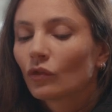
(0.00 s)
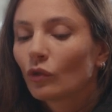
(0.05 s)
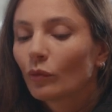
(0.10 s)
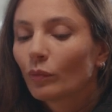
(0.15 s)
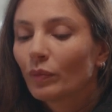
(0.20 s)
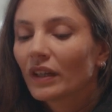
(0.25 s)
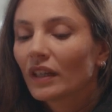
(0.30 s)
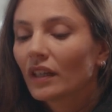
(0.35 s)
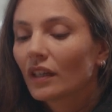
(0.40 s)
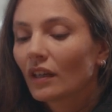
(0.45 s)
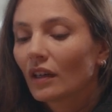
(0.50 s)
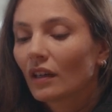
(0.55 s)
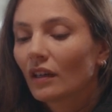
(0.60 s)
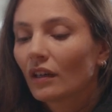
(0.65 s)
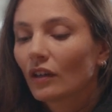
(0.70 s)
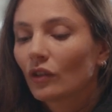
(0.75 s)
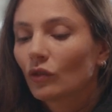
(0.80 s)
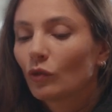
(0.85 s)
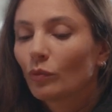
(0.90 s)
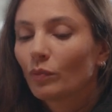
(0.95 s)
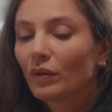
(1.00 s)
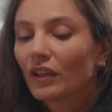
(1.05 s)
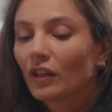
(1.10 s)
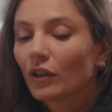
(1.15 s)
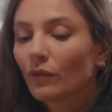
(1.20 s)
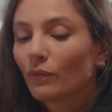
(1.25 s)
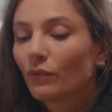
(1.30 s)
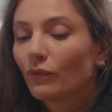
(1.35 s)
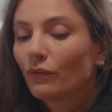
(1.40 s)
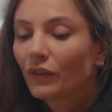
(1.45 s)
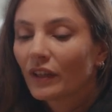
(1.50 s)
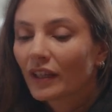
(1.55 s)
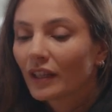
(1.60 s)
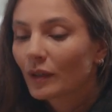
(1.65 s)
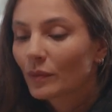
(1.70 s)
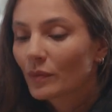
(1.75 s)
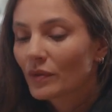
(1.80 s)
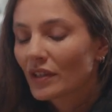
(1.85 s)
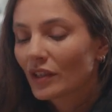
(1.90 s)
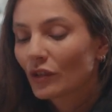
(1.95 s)
pick up
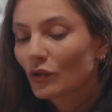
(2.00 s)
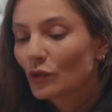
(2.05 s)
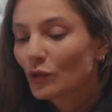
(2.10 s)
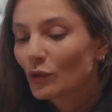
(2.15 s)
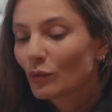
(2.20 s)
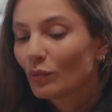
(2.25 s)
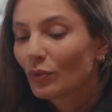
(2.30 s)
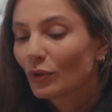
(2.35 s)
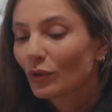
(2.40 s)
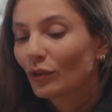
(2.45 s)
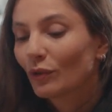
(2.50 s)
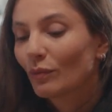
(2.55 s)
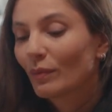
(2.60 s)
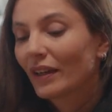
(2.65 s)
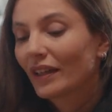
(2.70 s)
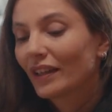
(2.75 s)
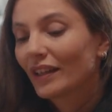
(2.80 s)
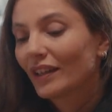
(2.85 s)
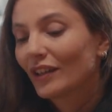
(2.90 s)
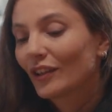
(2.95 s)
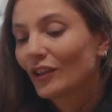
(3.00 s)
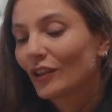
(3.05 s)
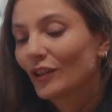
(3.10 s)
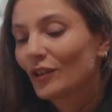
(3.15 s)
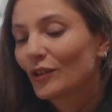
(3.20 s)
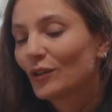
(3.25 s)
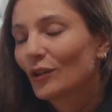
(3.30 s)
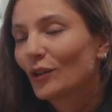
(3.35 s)
films and to build my